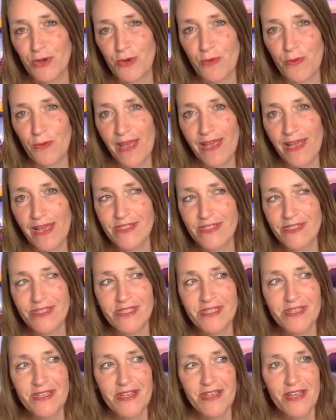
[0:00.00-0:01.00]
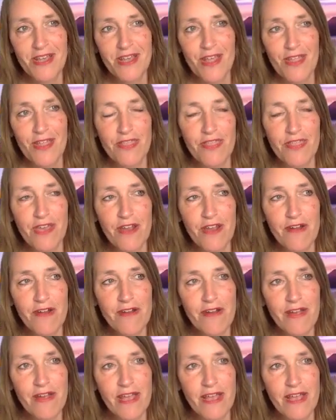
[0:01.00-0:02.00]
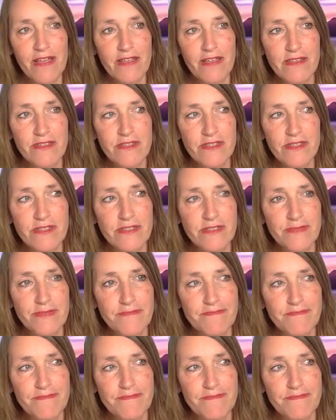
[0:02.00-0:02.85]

grace, there is,